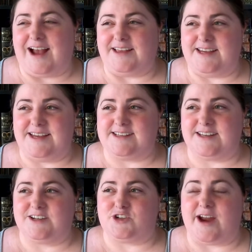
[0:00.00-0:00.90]
I think he's
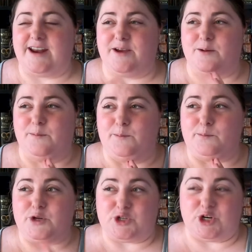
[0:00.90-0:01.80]
gonna try to
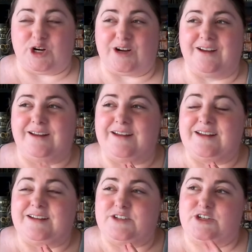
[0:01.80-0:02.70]
push her
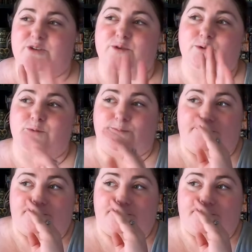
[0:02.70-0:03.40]
to